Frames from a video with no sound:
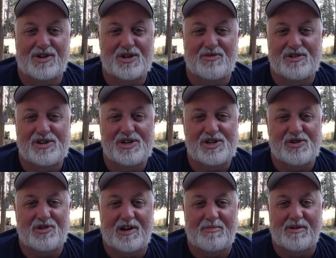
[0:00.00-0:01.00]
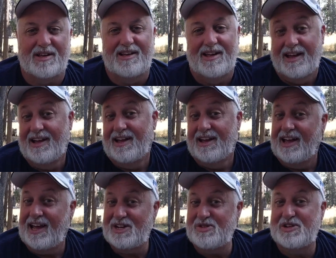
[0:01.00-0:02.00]
So when she showed up,
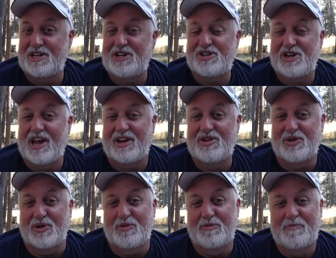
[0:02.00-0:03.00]
as you see, she had 2.